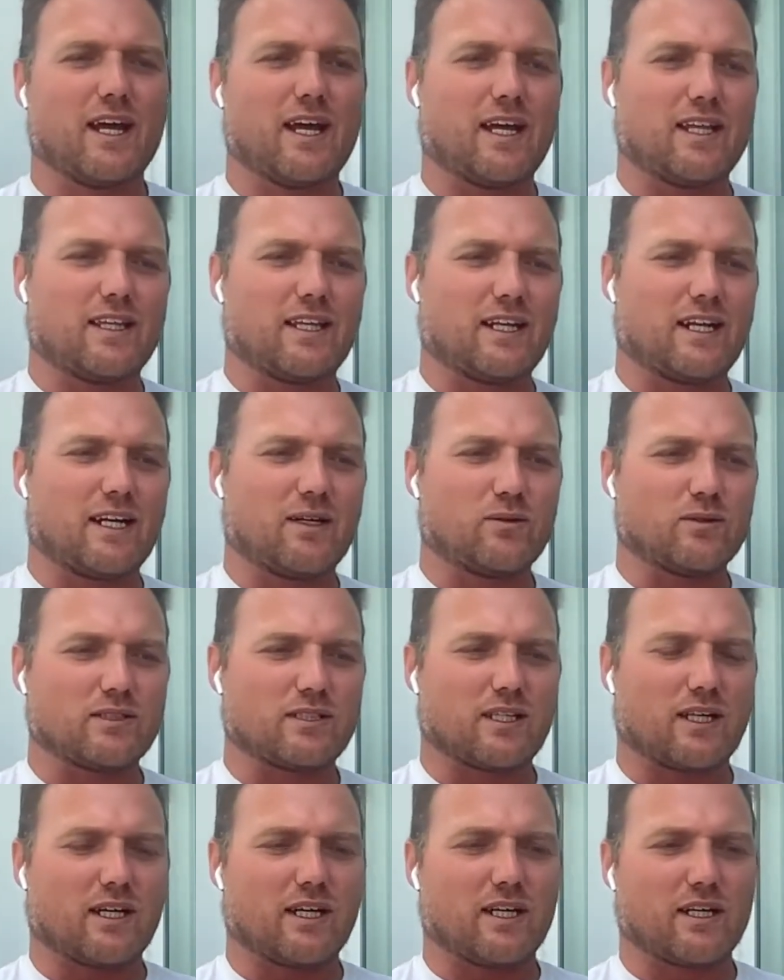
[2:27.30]
And then I was
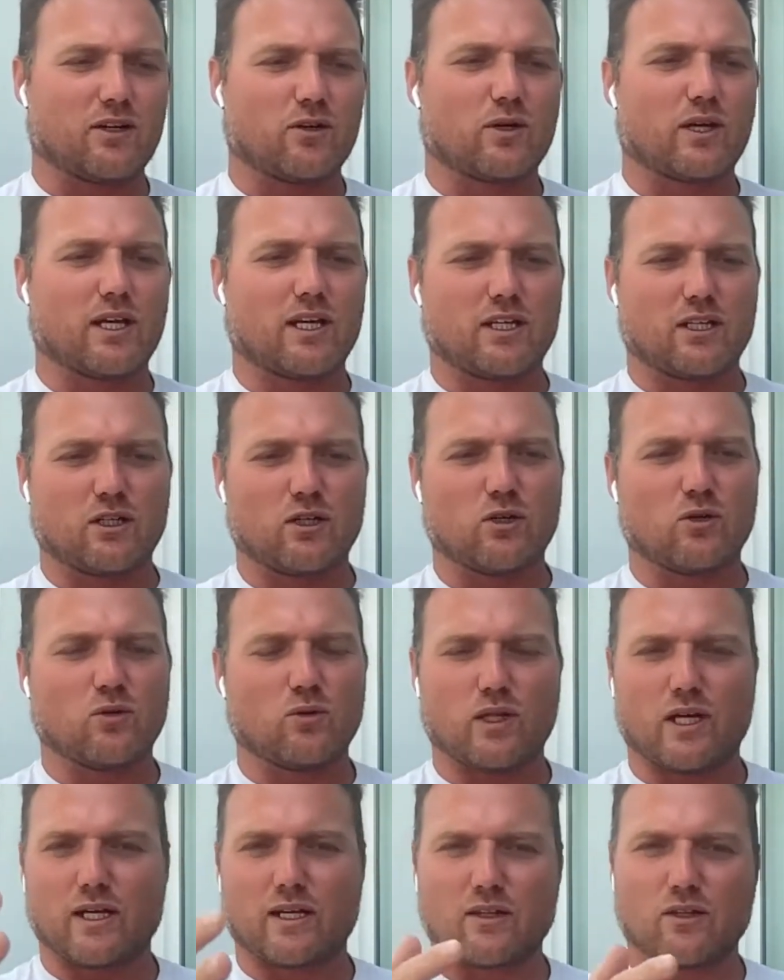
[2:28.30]
like, okay, a
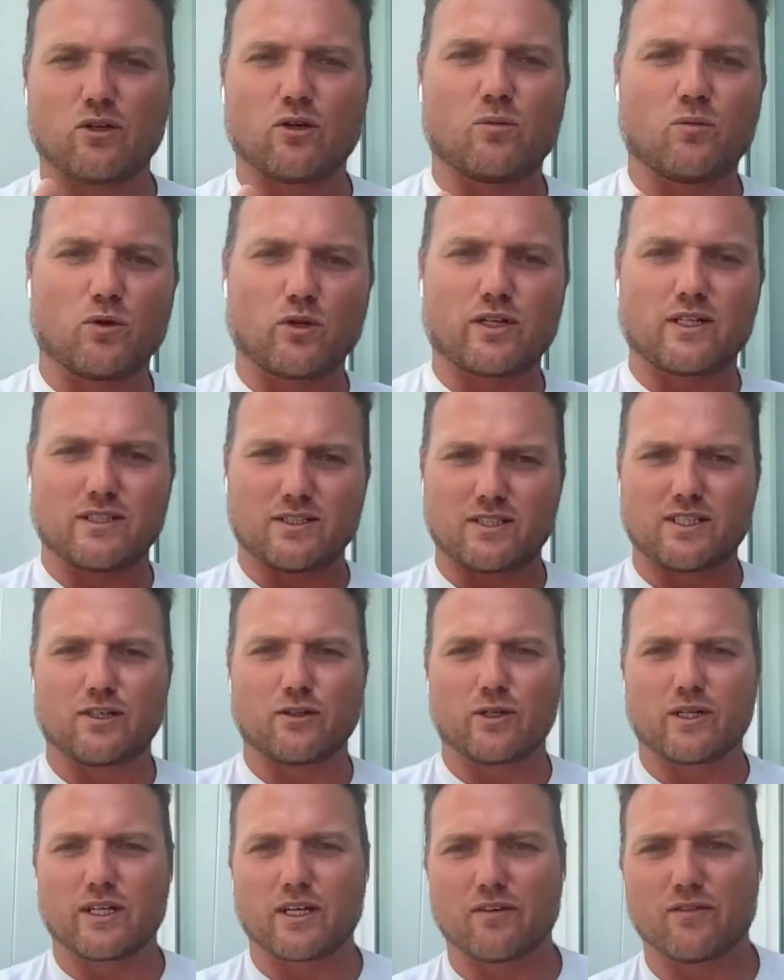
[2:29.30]
little more
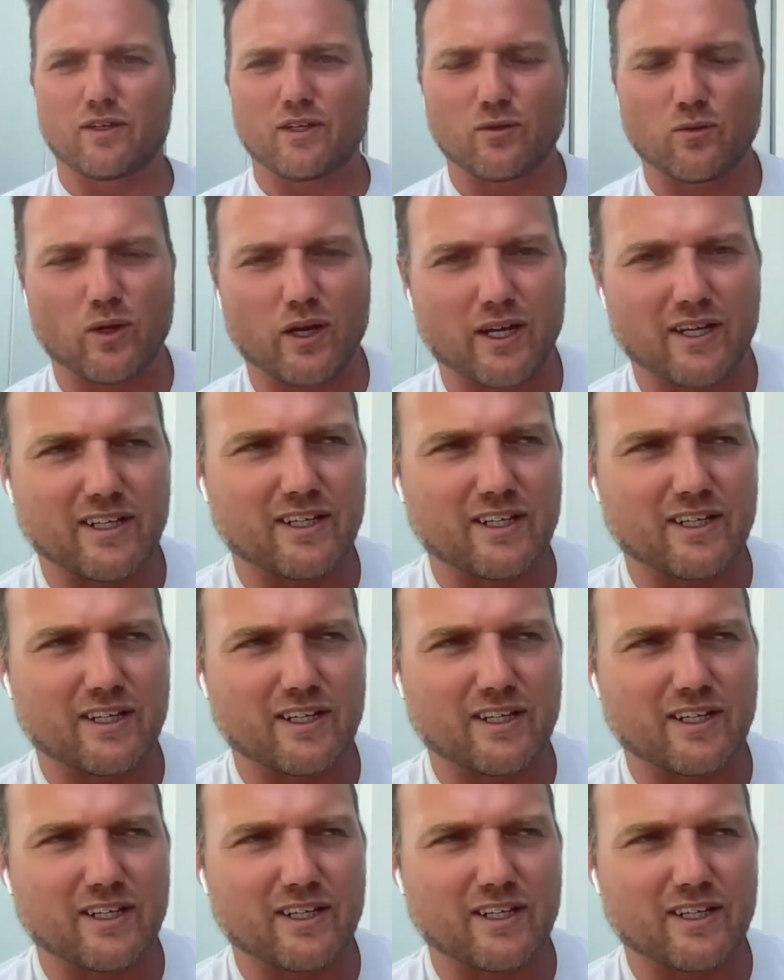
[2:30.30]
considering of it, right?